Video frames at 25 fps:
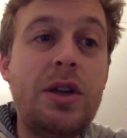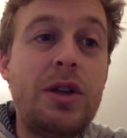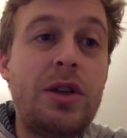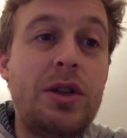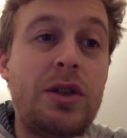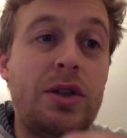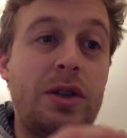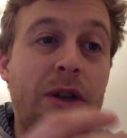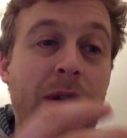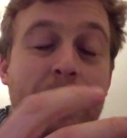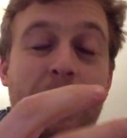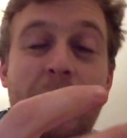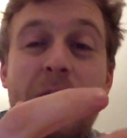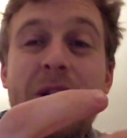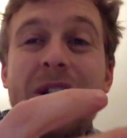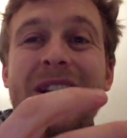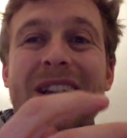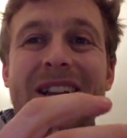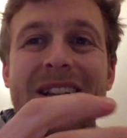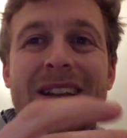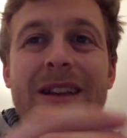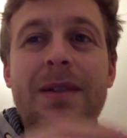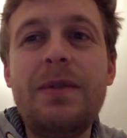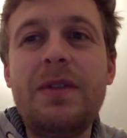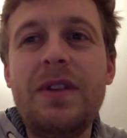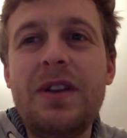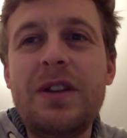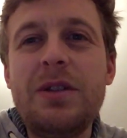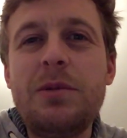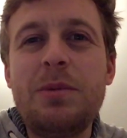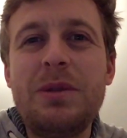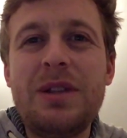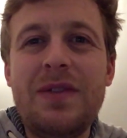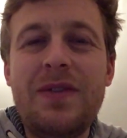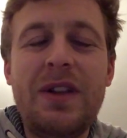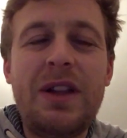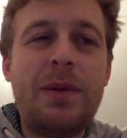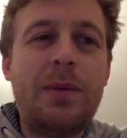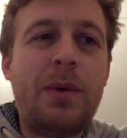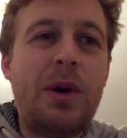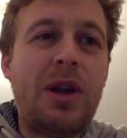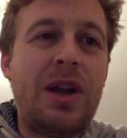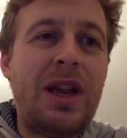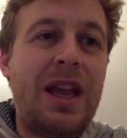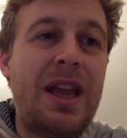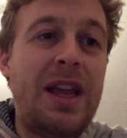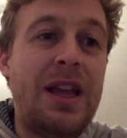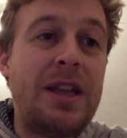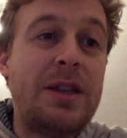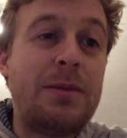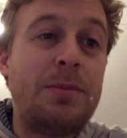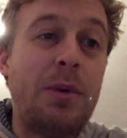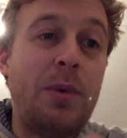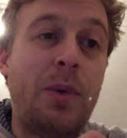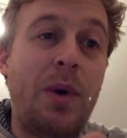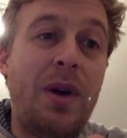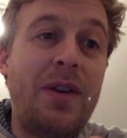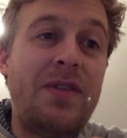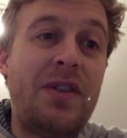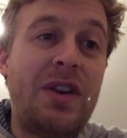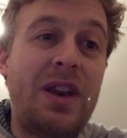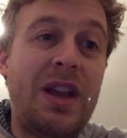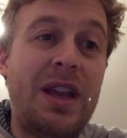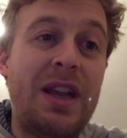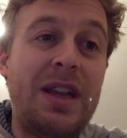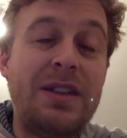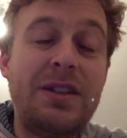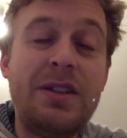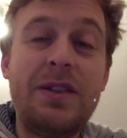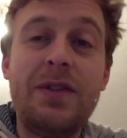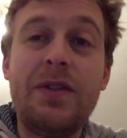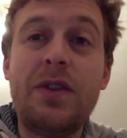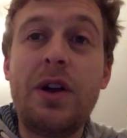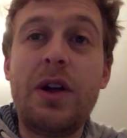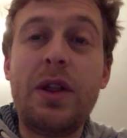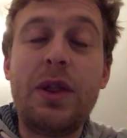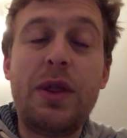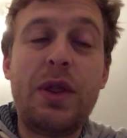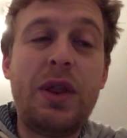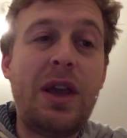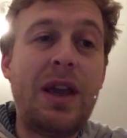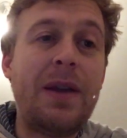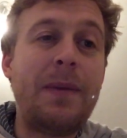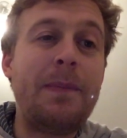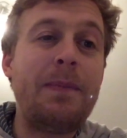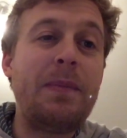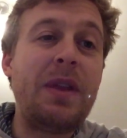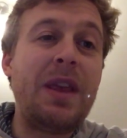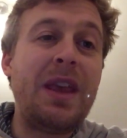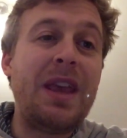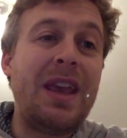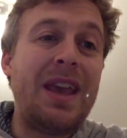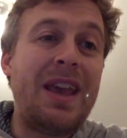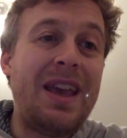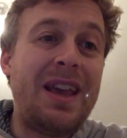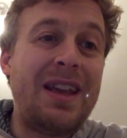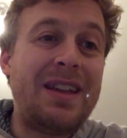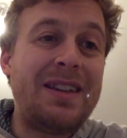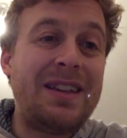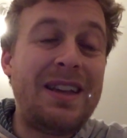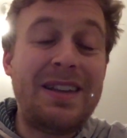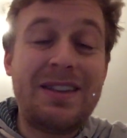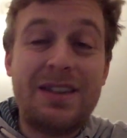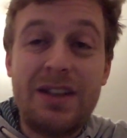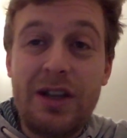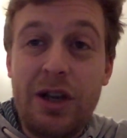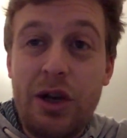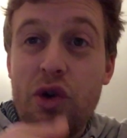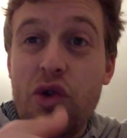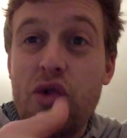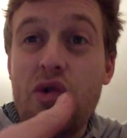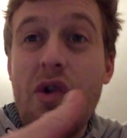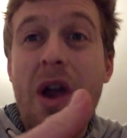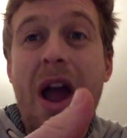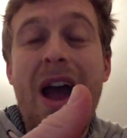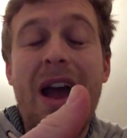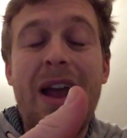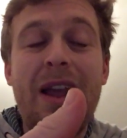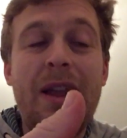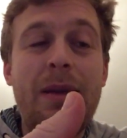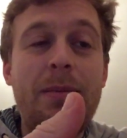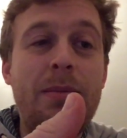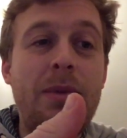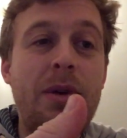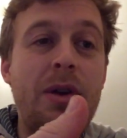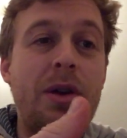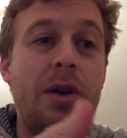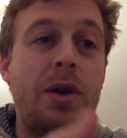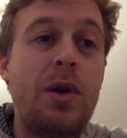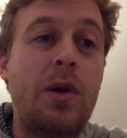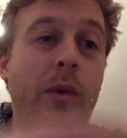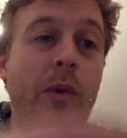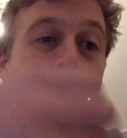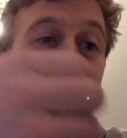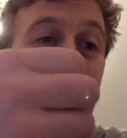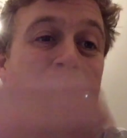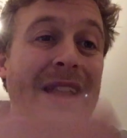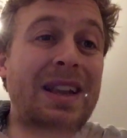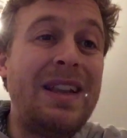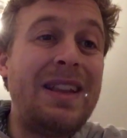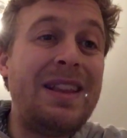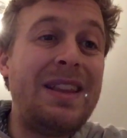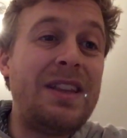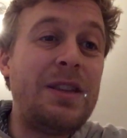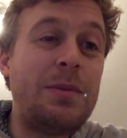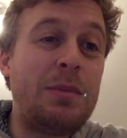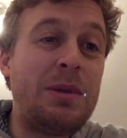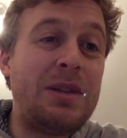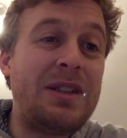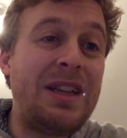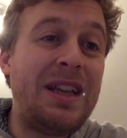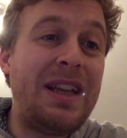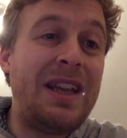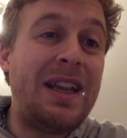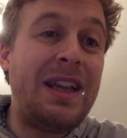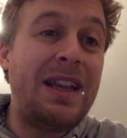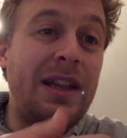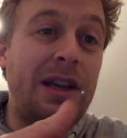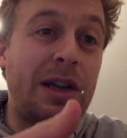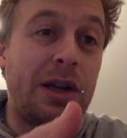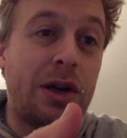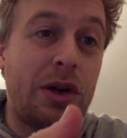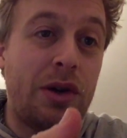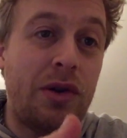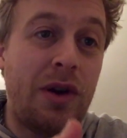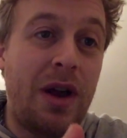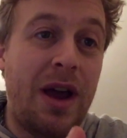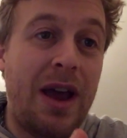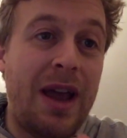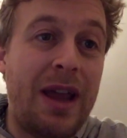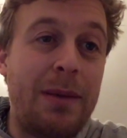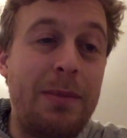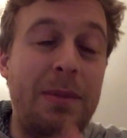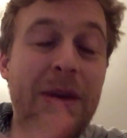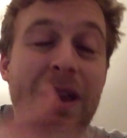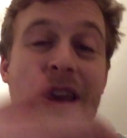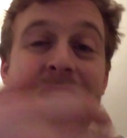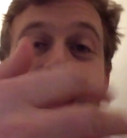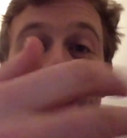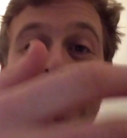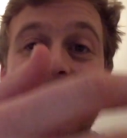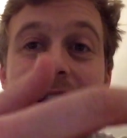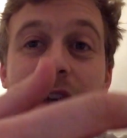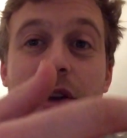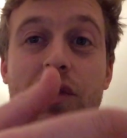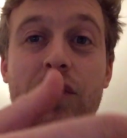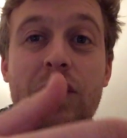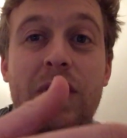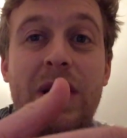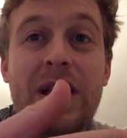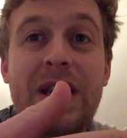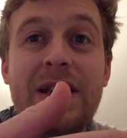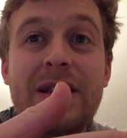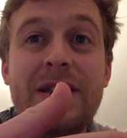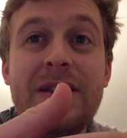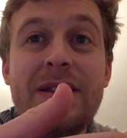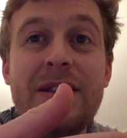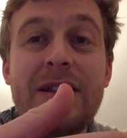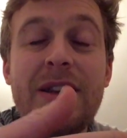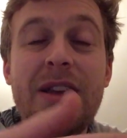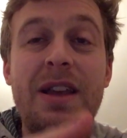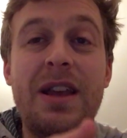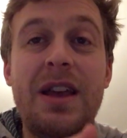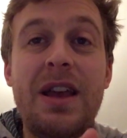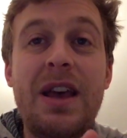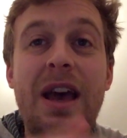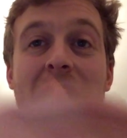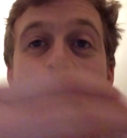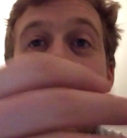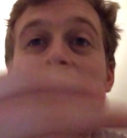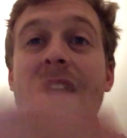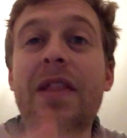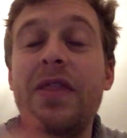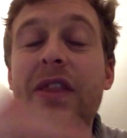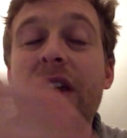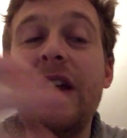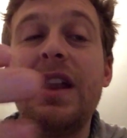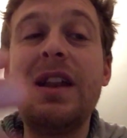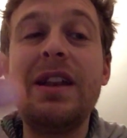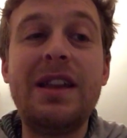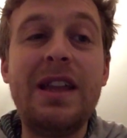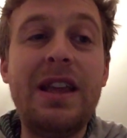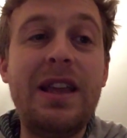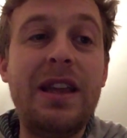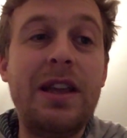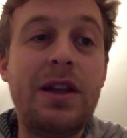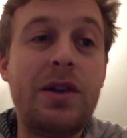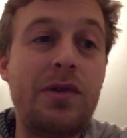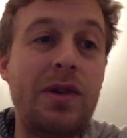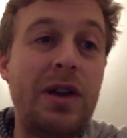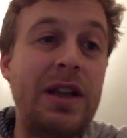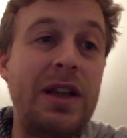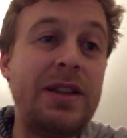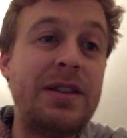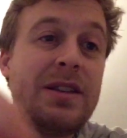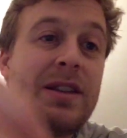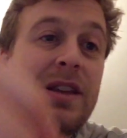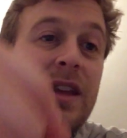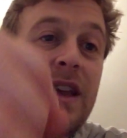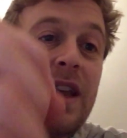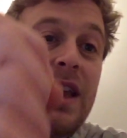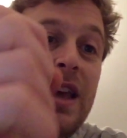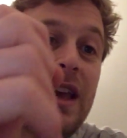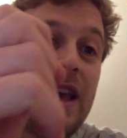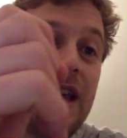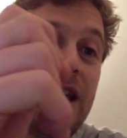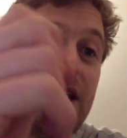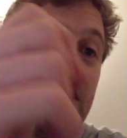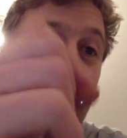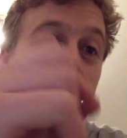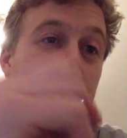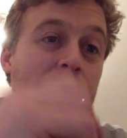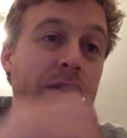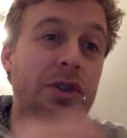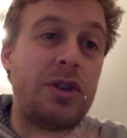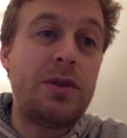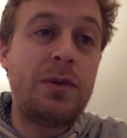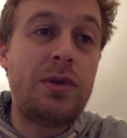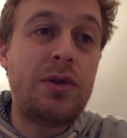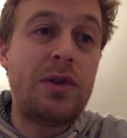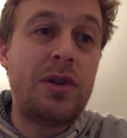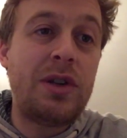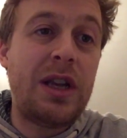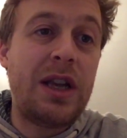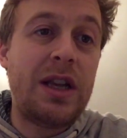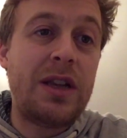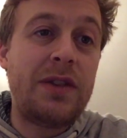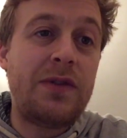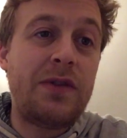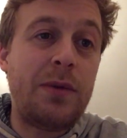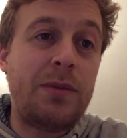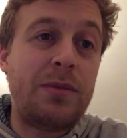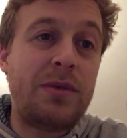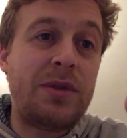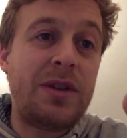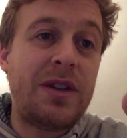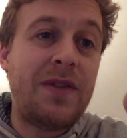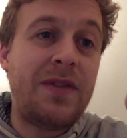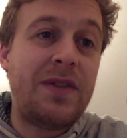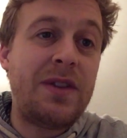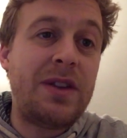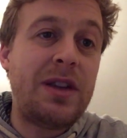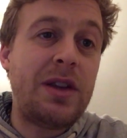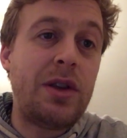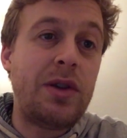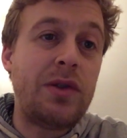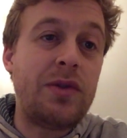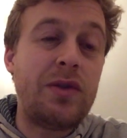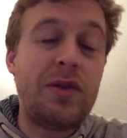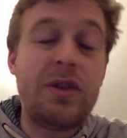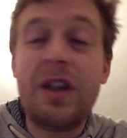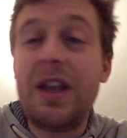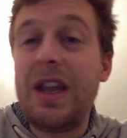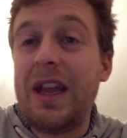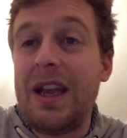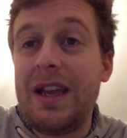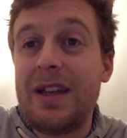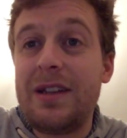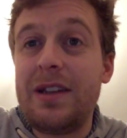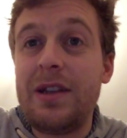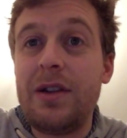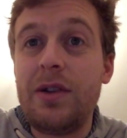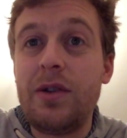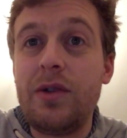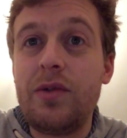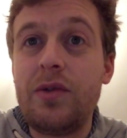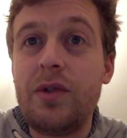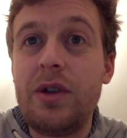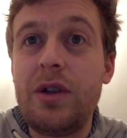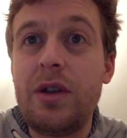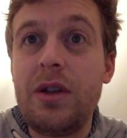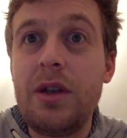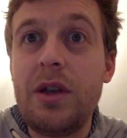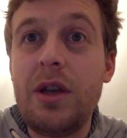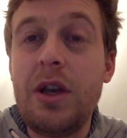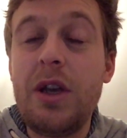So I'm not going to give you specifically what it is, but whatever it is, you've got to think it's a crime. Why did this particular crime increase and then decrease in those 200 years from 1700 to 1900?